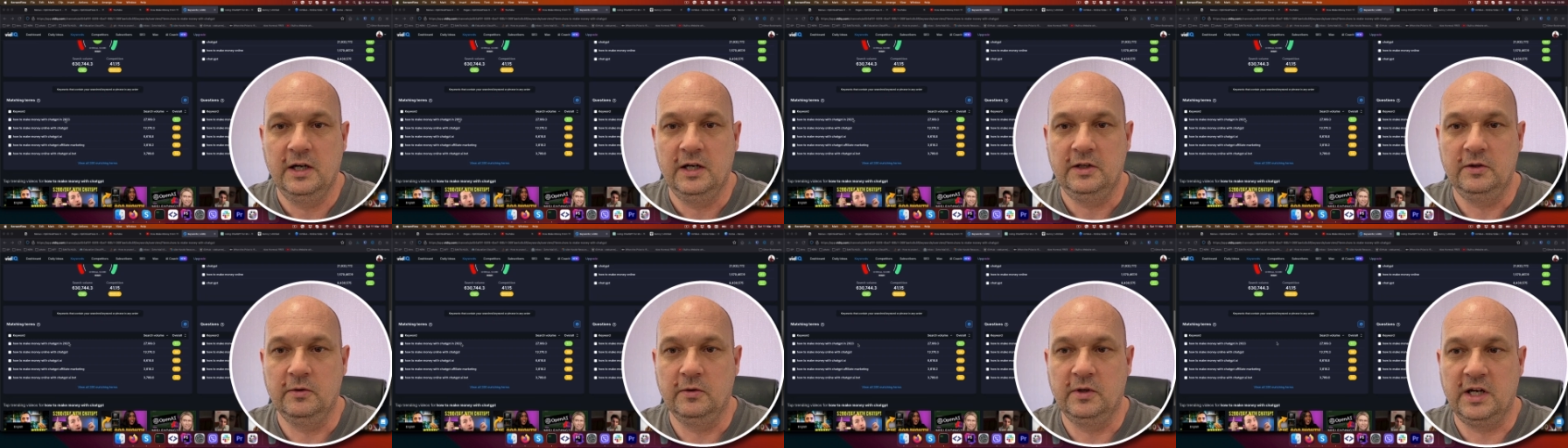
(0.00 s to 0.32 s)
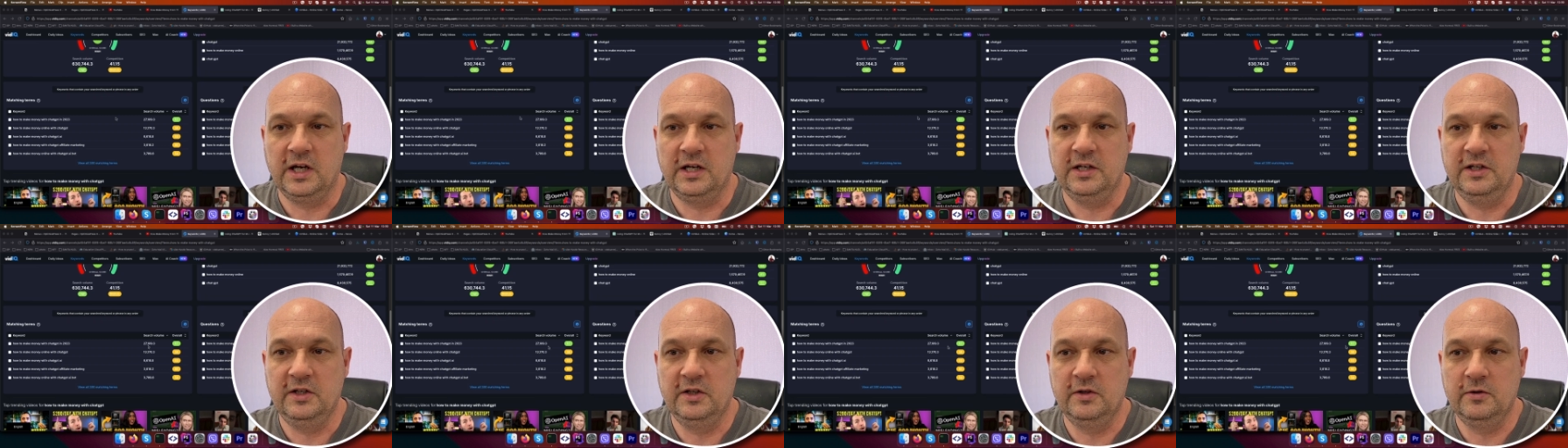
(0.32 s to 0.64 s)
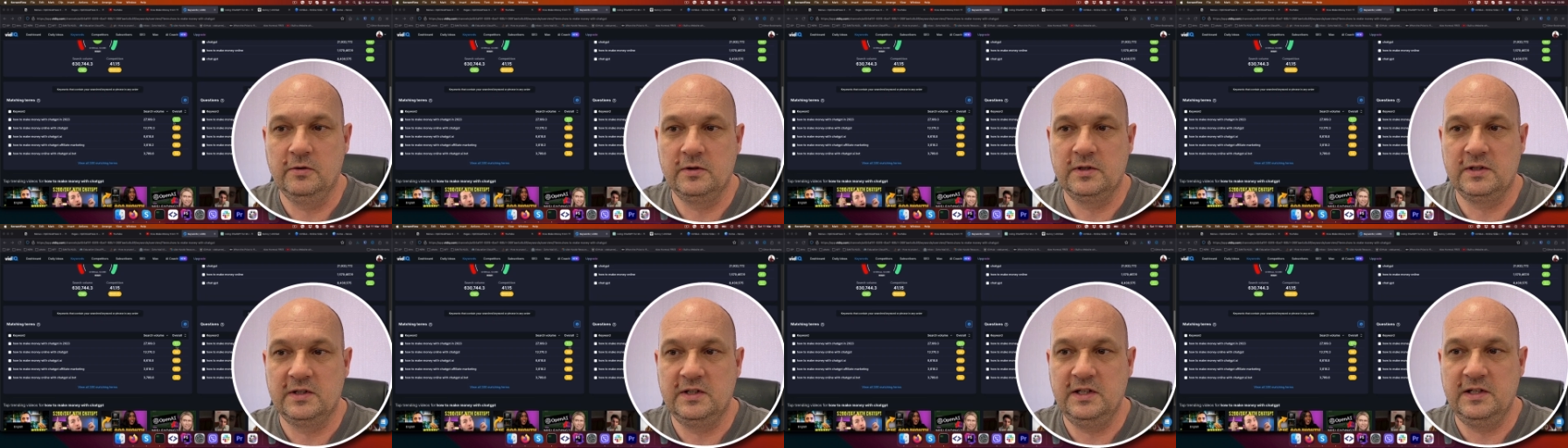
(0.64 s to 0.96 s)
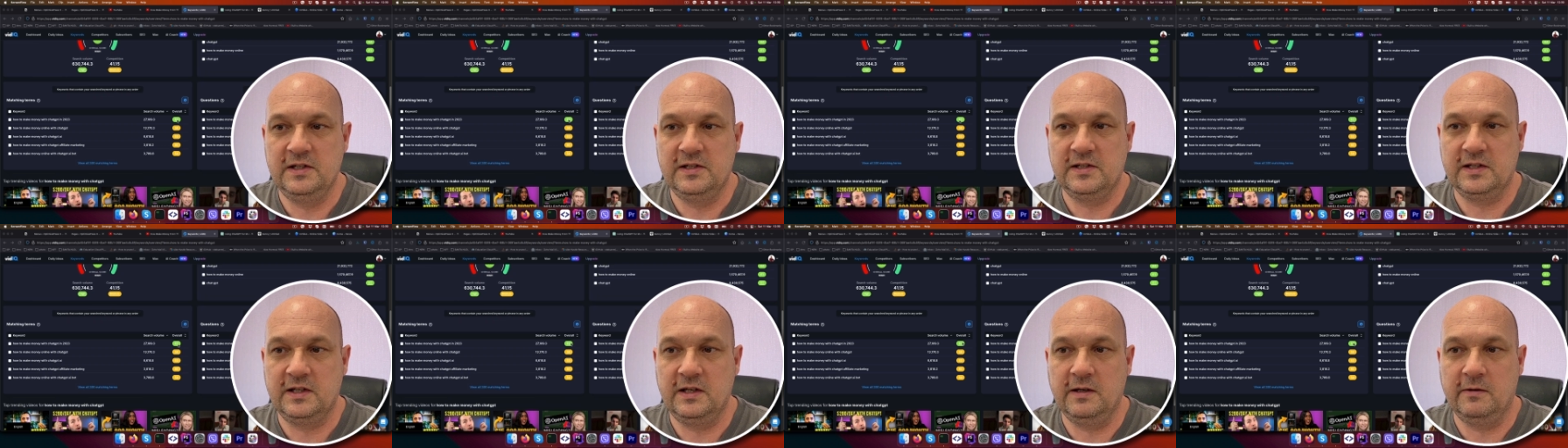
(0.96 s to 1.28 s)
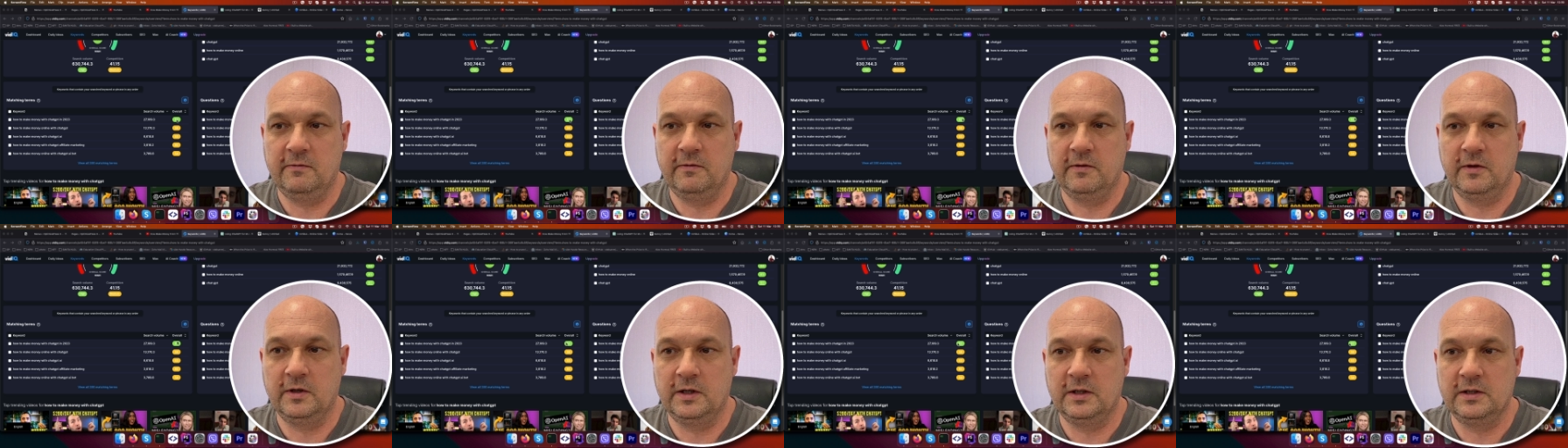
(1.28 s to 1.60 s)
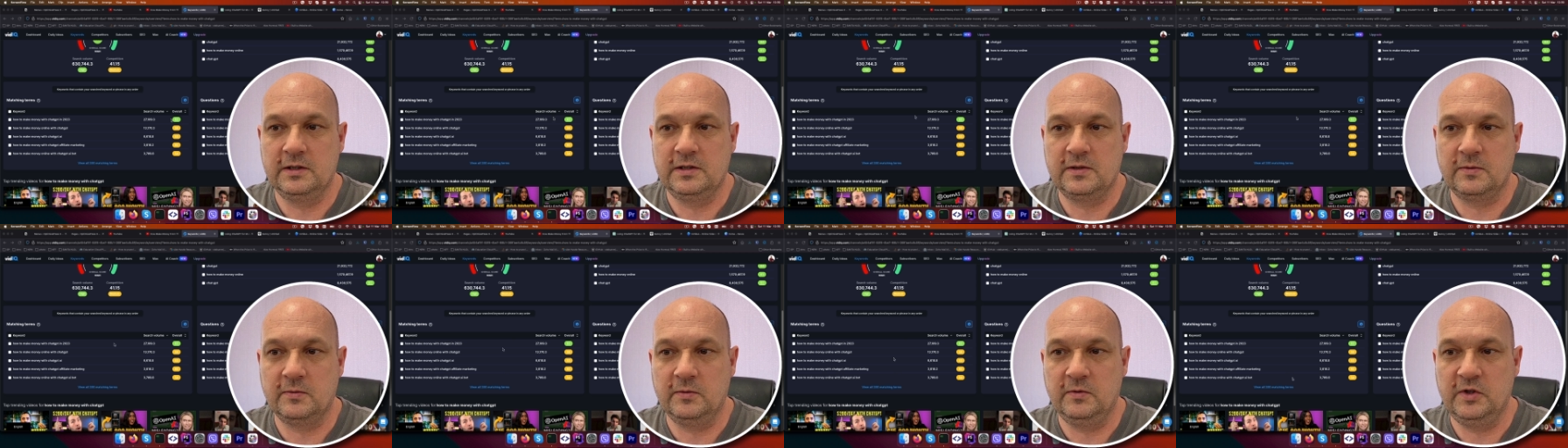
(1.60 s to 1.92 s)
You can use these
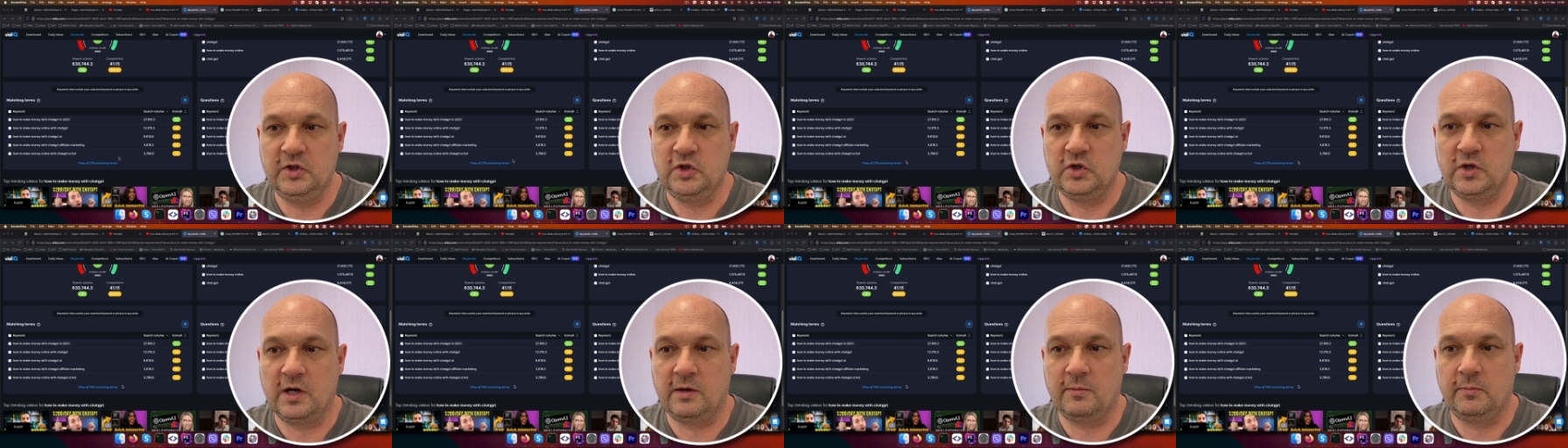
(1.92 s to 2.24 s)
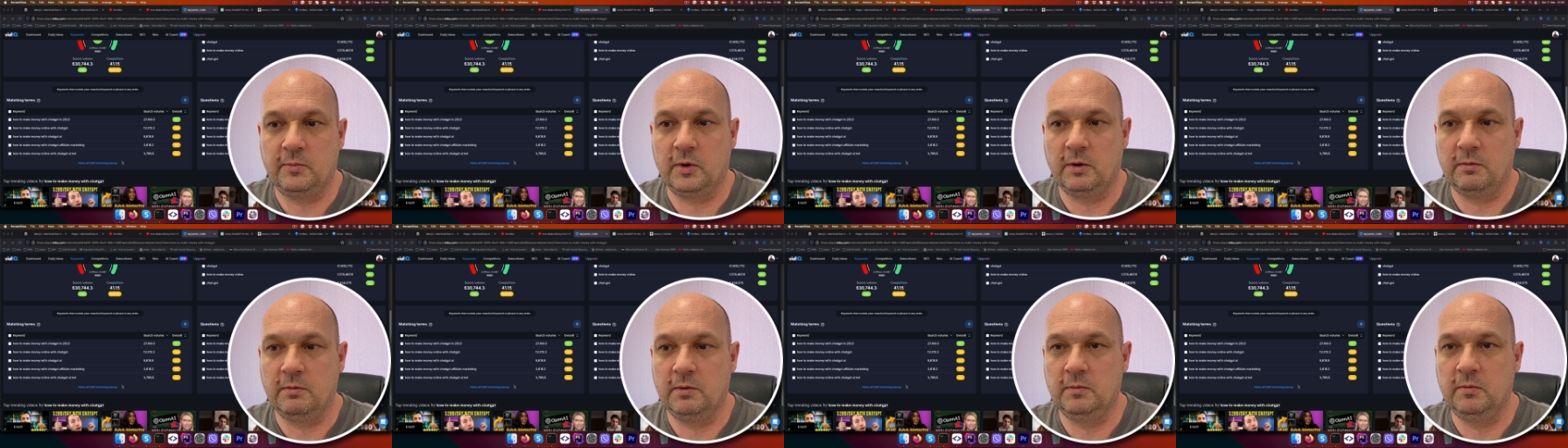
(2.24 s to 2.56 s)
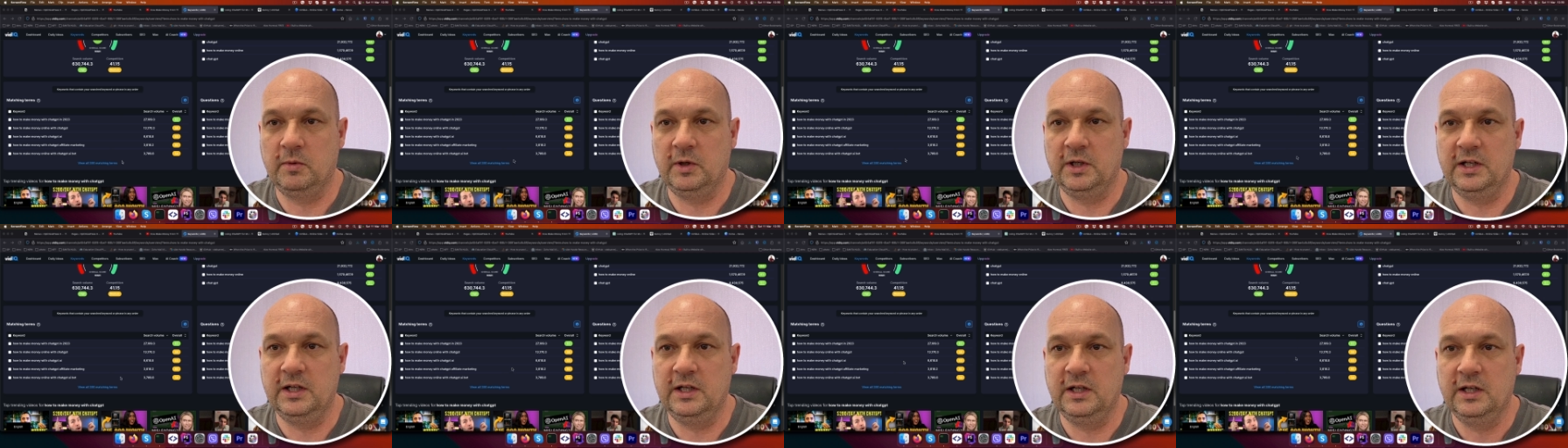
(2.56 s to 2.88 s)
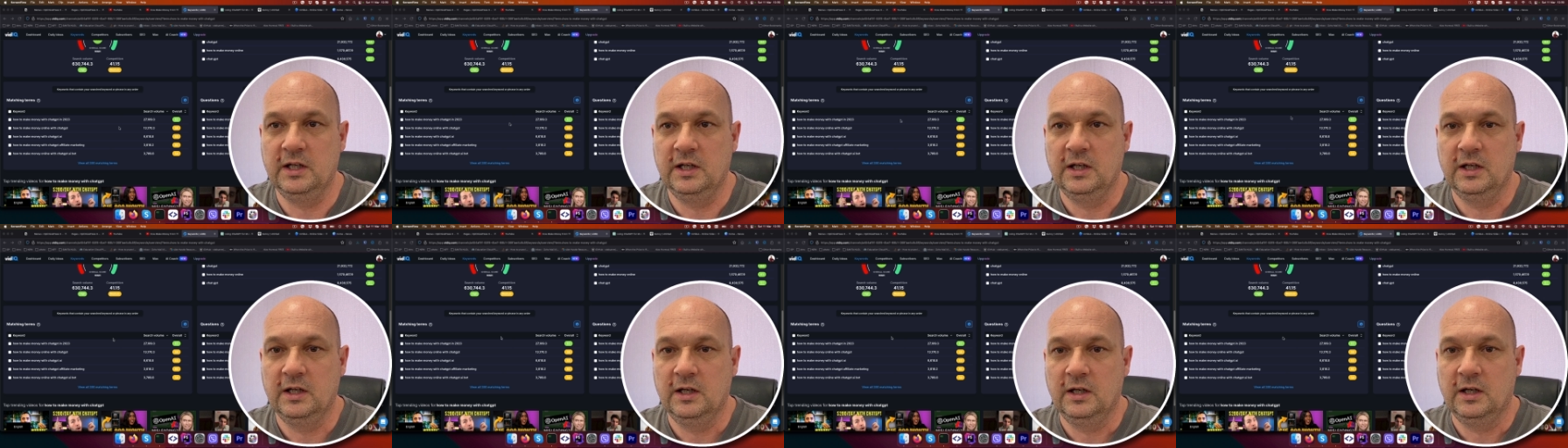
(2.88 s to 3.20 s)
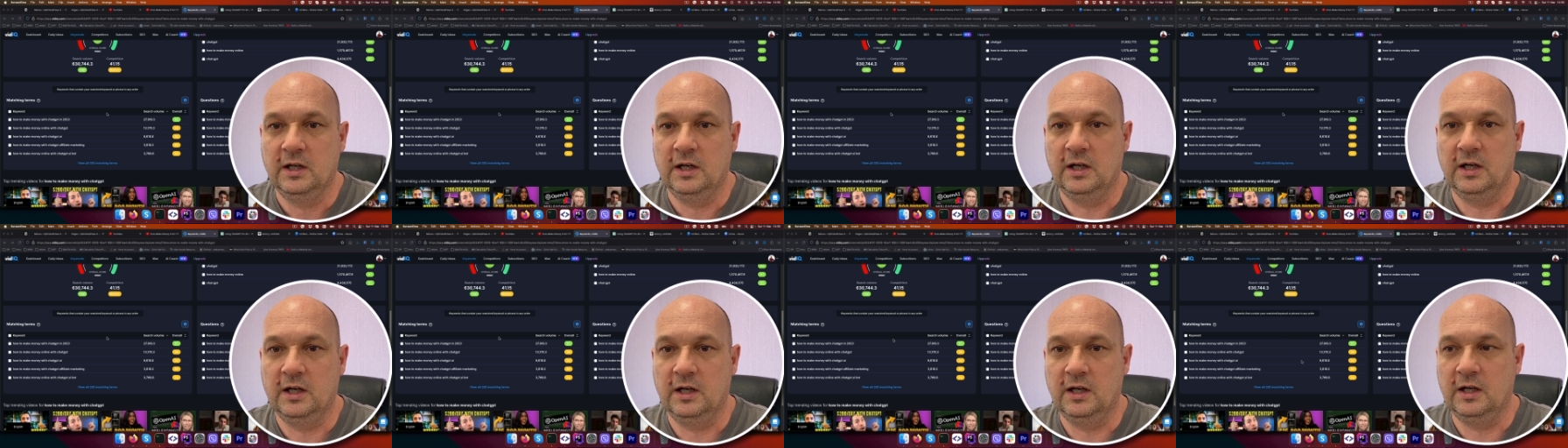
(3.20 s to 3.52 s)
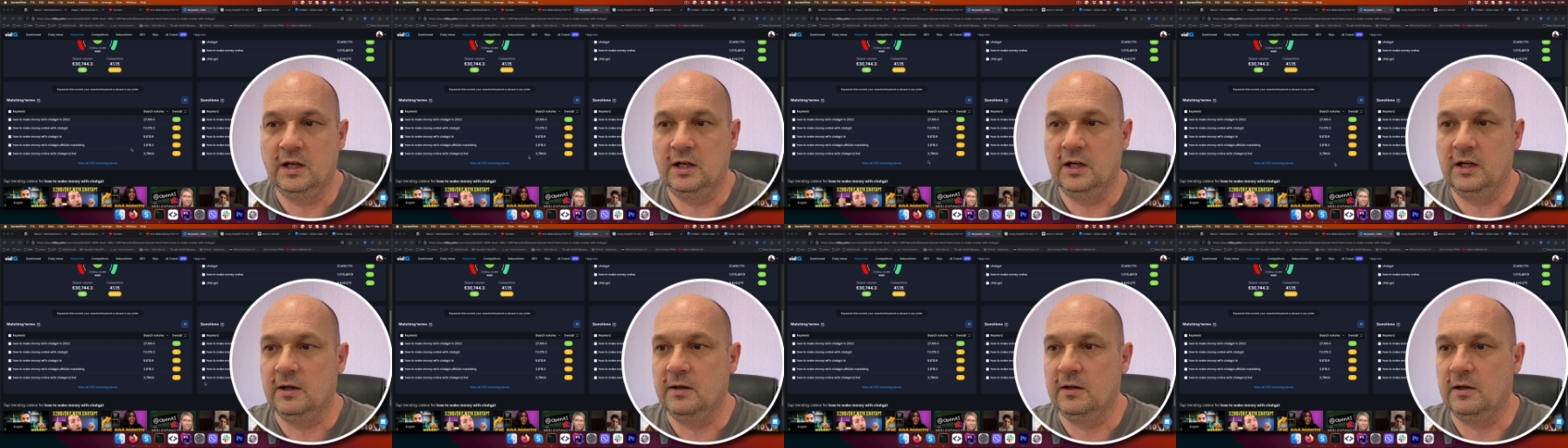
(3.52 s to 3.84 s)
keywords which are probably
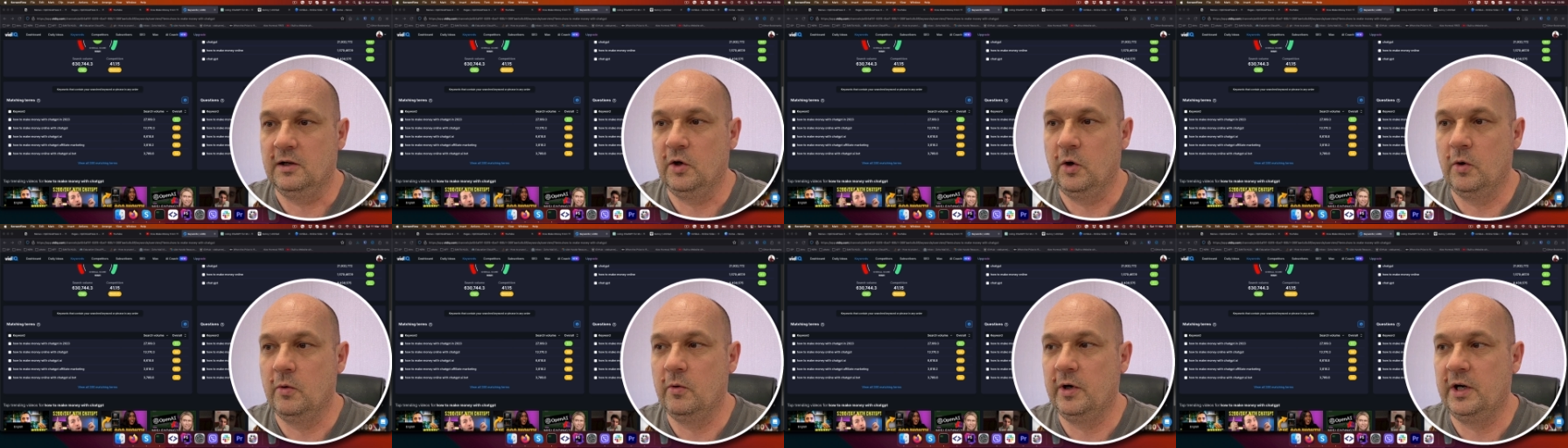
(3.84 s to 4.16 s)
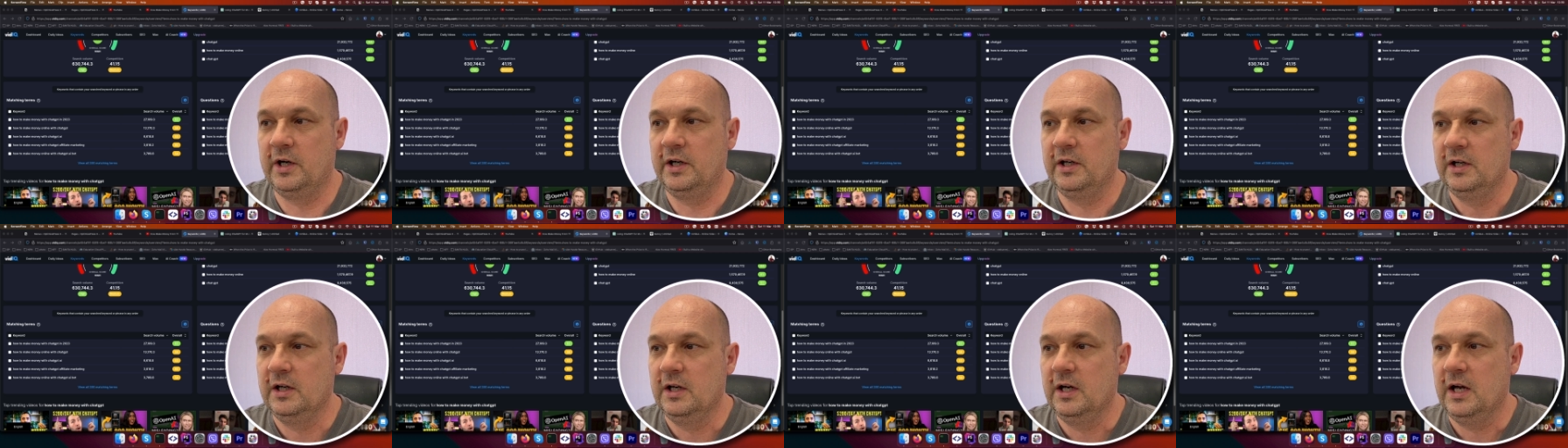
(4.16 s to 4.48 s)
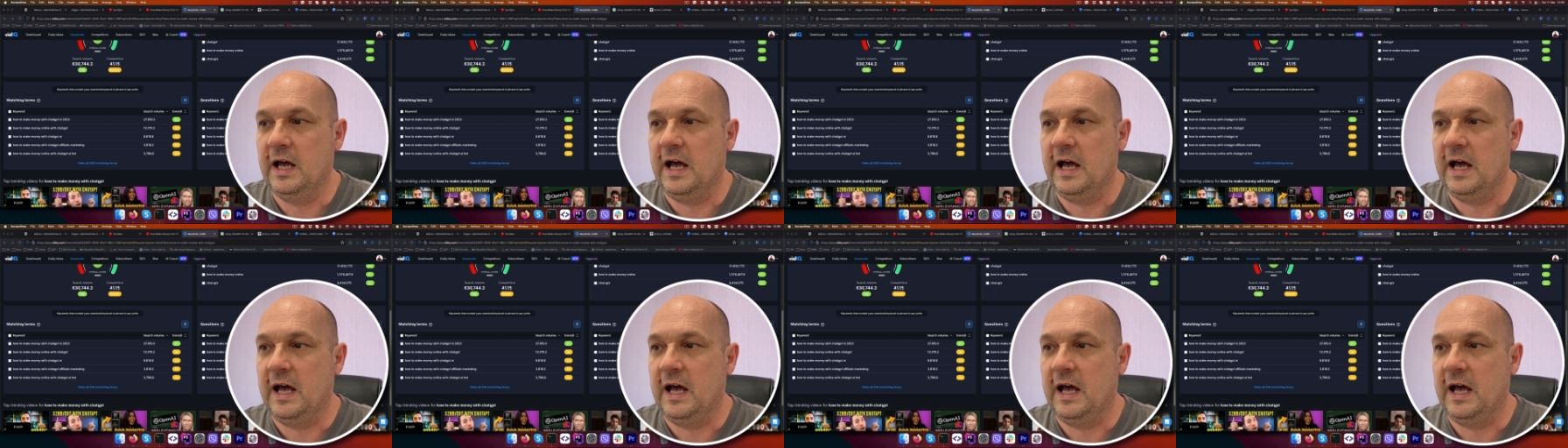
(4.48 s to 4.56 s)
lower,